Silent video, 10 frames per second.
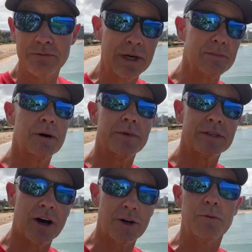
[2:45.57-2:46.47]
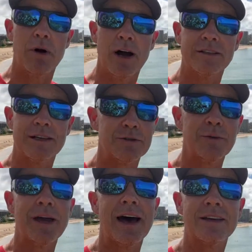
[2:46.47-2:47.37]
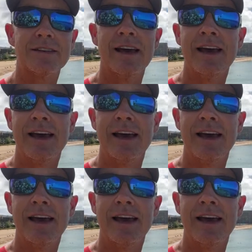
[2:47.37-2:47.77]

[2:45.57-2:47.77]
Minimum is 100 bucks. That's what we ask.